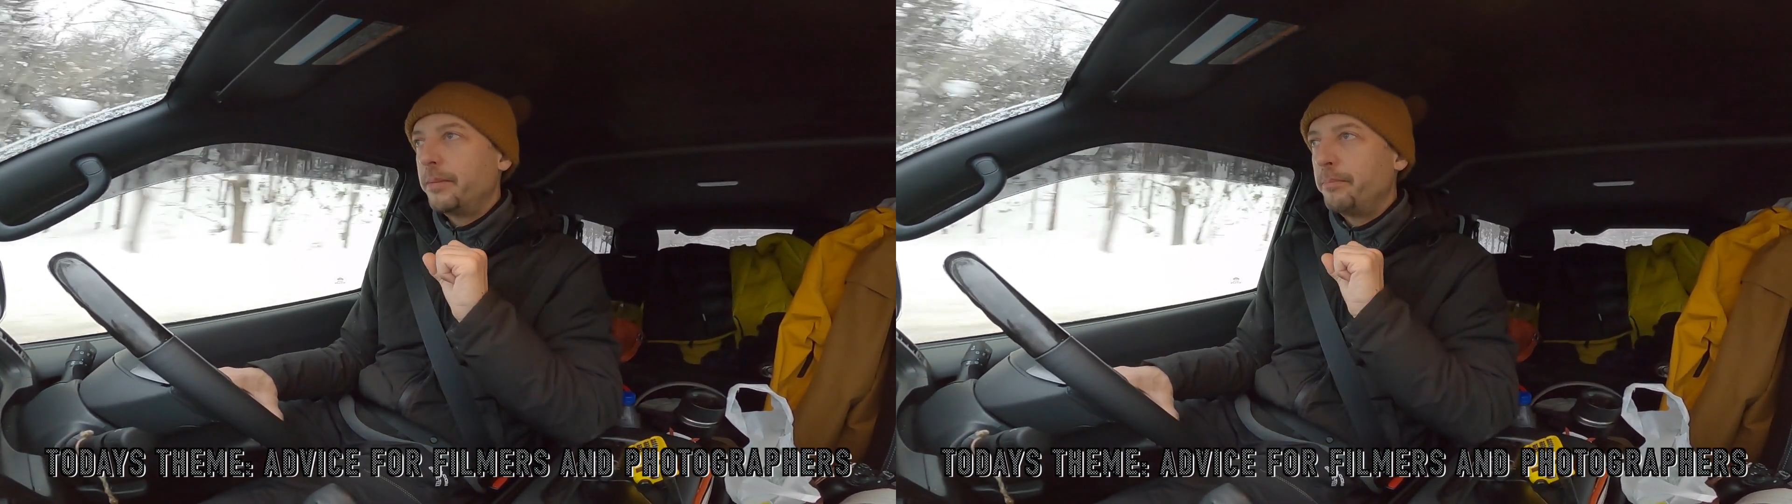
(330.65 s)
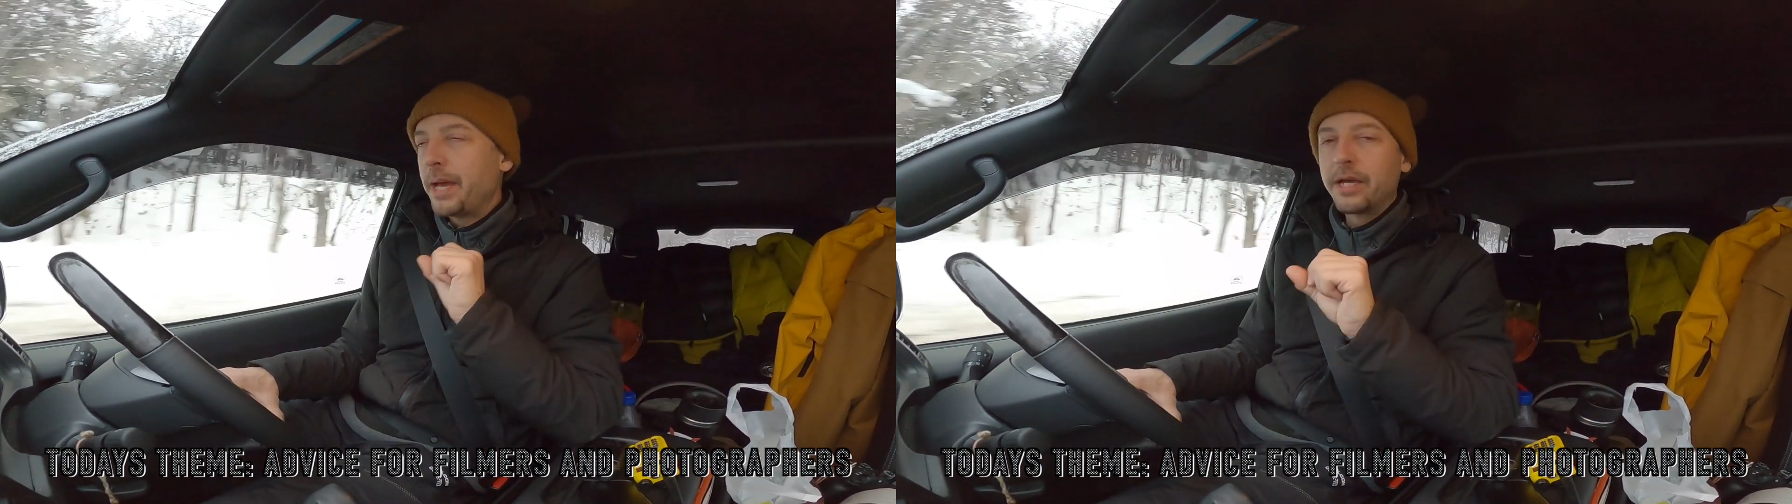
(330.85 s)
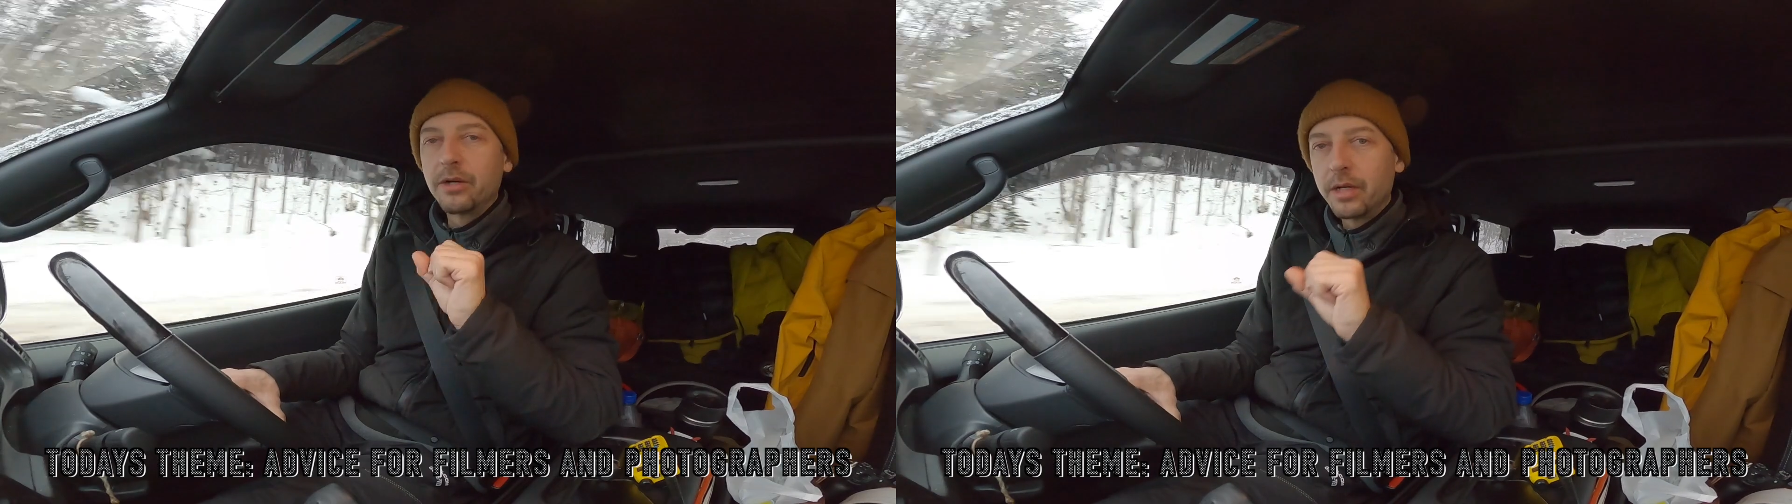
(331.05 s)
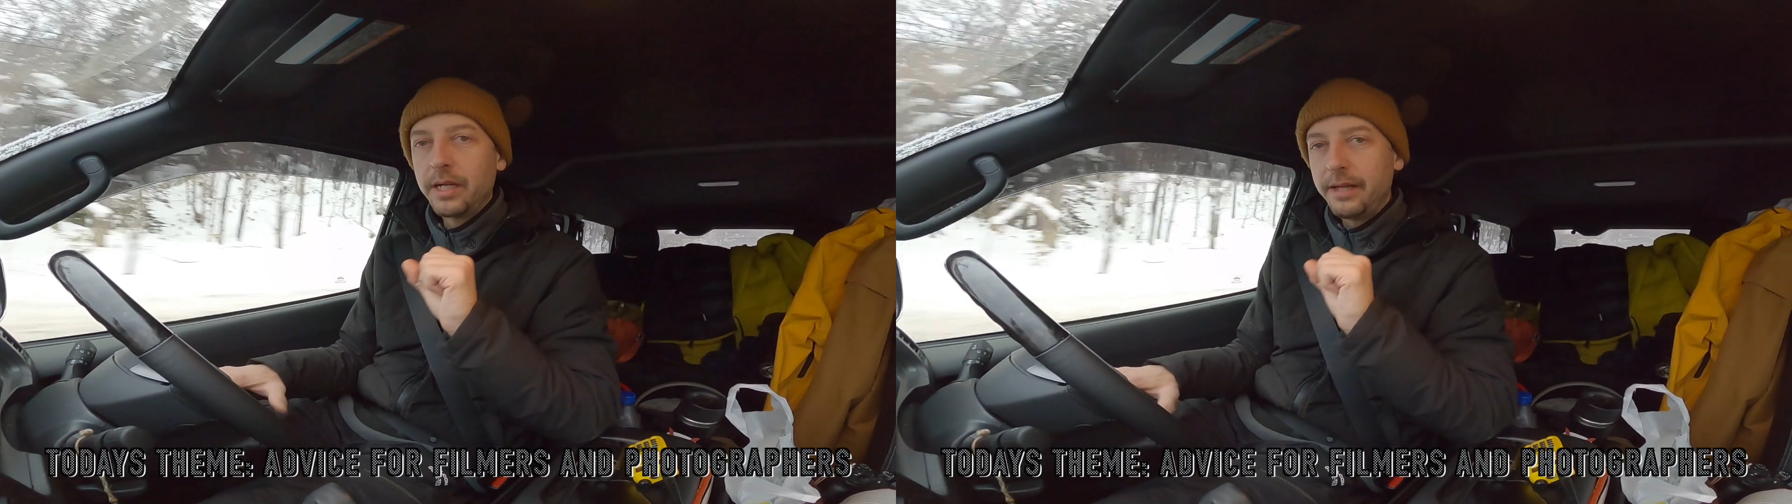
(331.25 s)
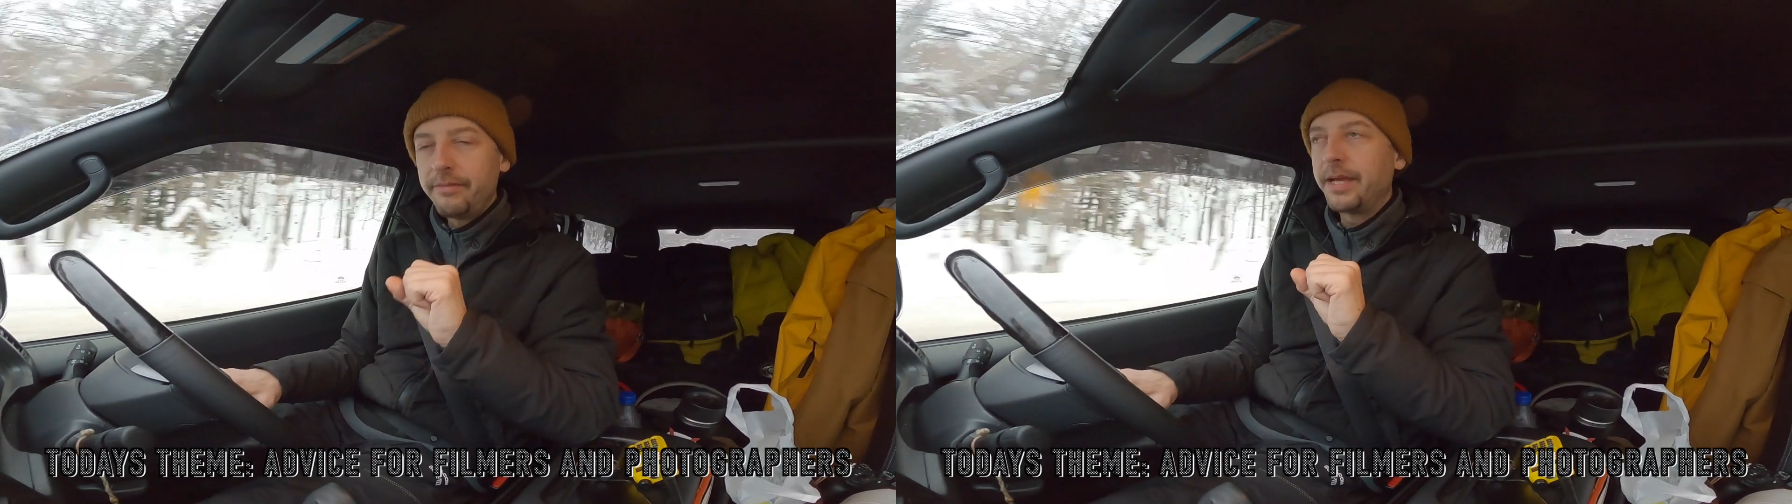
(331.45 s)
make a good
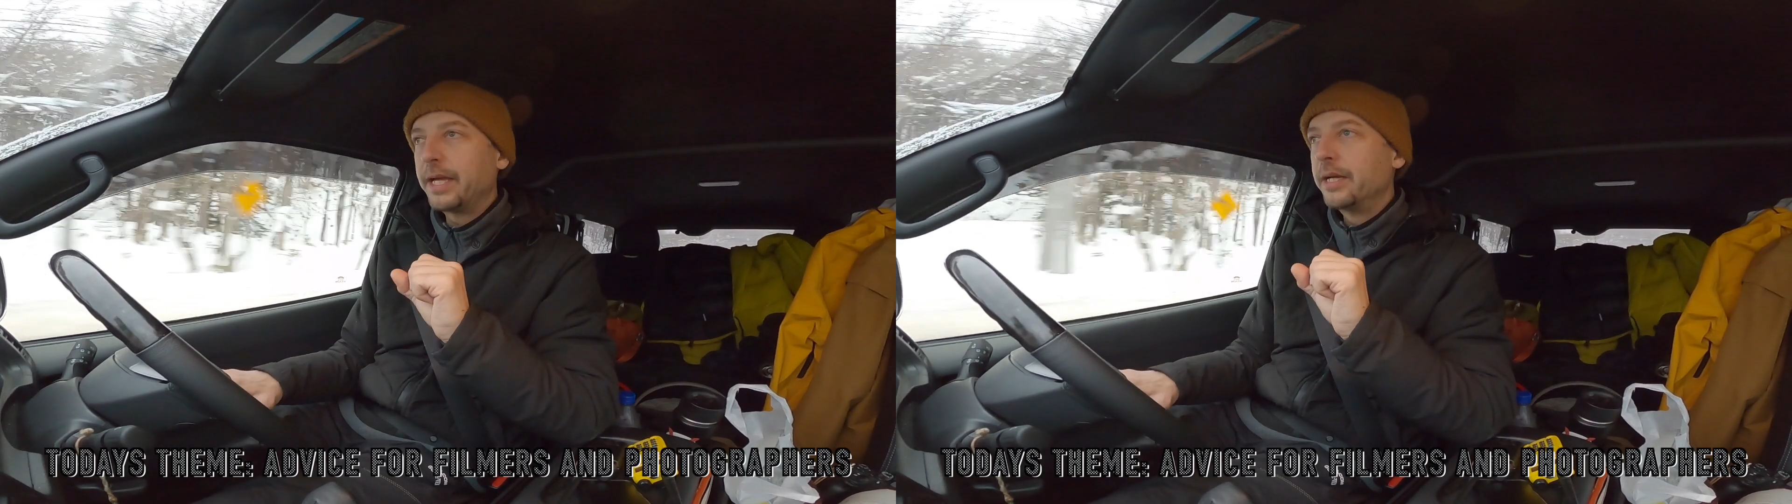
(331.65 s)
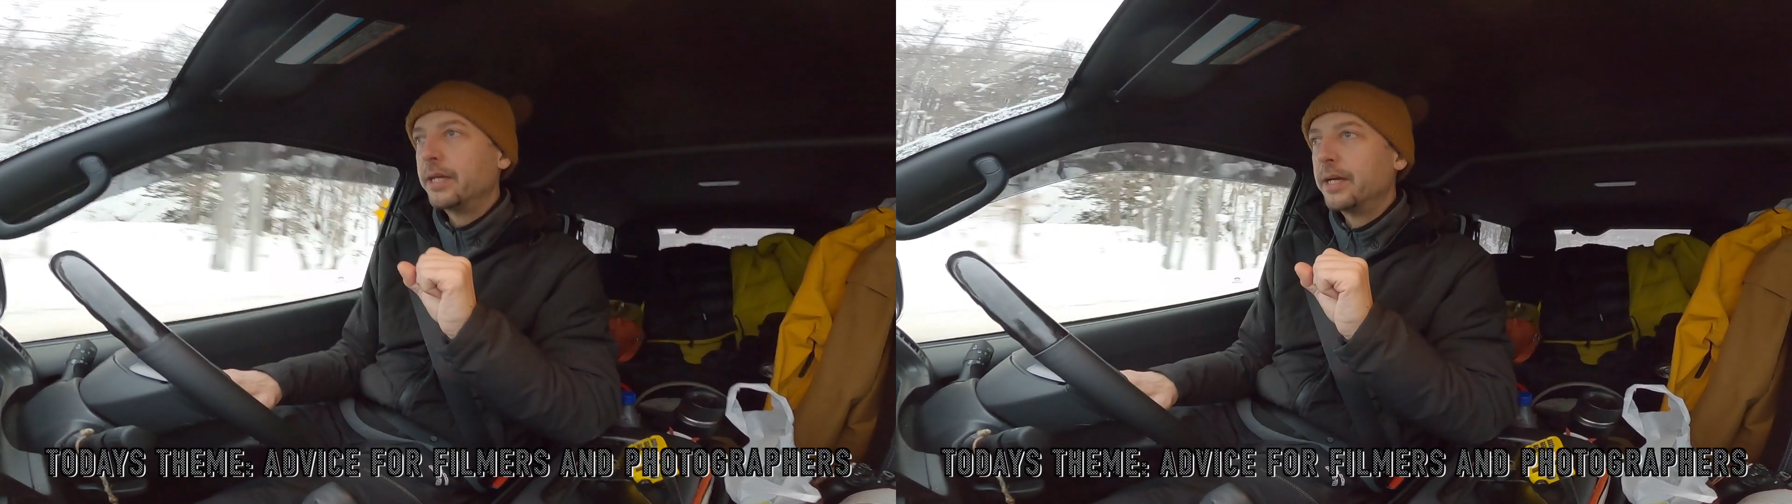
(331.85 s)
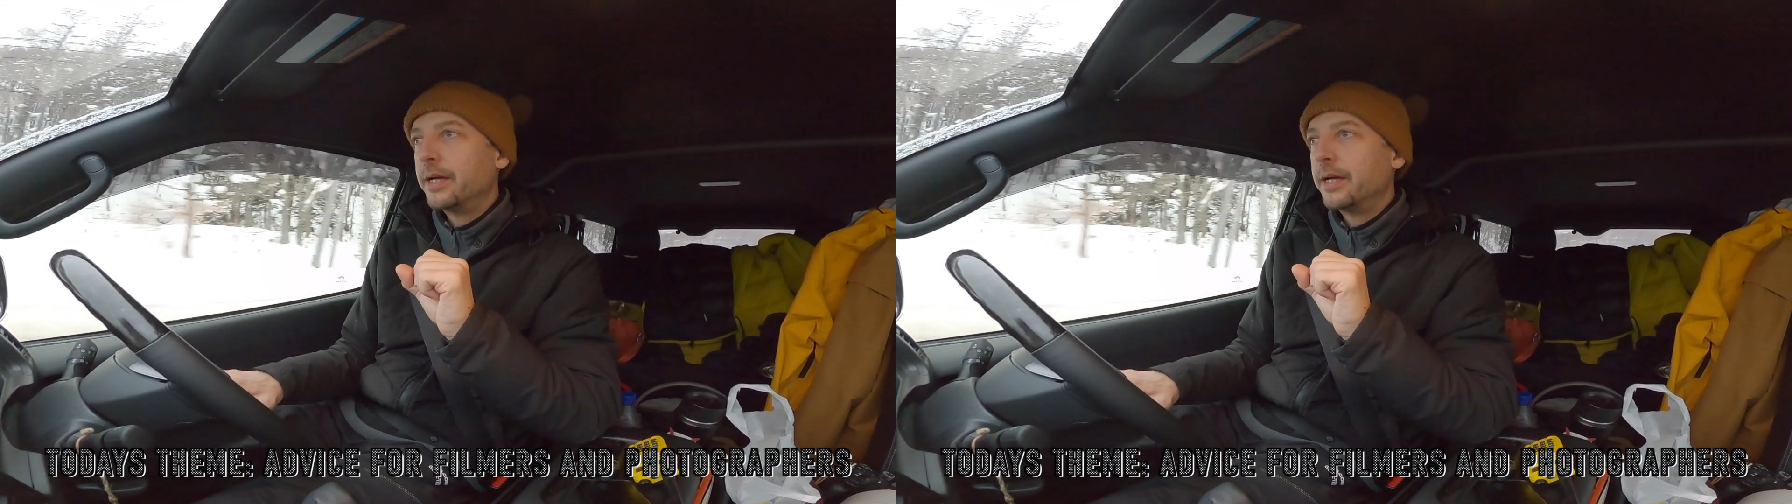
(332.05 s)
living